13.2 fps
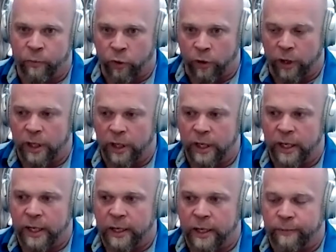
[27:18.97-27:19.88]
a lot
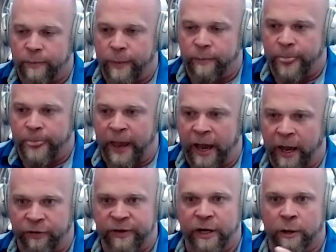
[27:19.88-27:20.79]
more
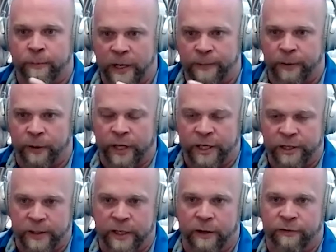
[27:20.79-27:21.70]
healthier
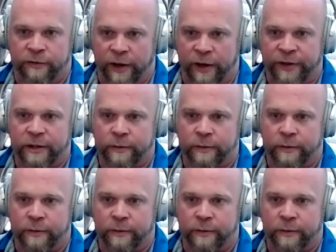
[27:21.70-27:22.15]
people as we go through.